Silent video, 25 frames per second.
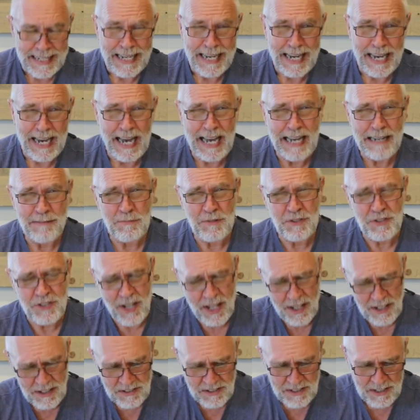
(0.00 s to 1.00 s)
I'm
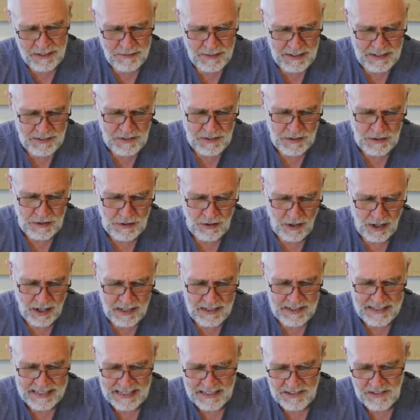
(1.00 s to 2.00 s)
jealous of his
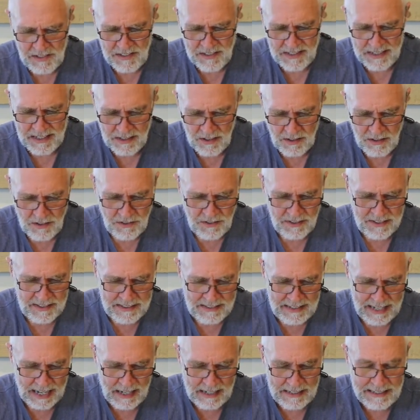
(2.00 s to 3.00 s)
gardening skills, and
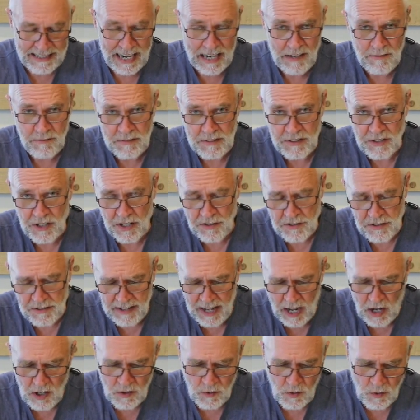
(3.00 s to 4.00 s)
I'm jealous of
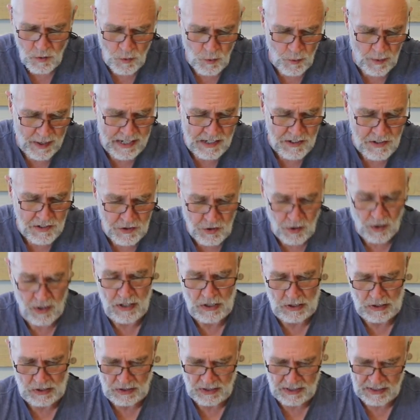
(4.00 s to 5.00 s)
how great his
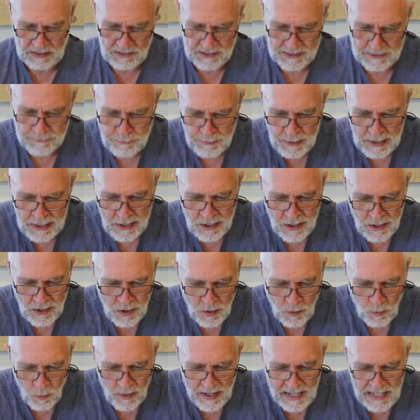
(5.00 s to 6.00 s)
garden looks.
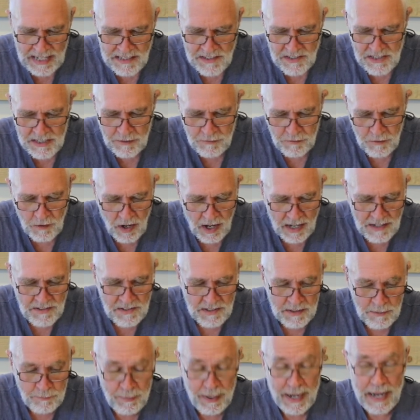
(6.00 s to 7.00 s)
Weeds have
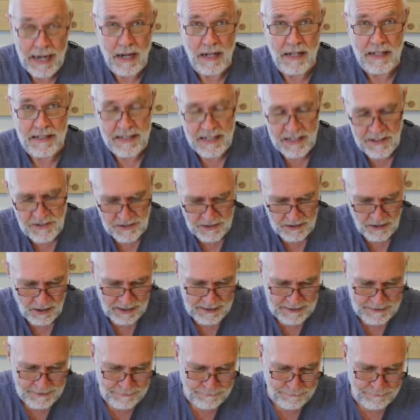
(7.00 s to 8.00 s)
lost the battle in his
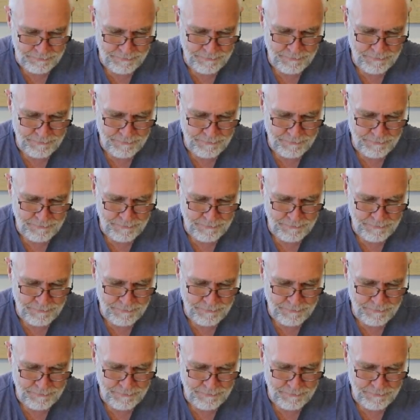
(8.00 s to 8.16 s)
garden.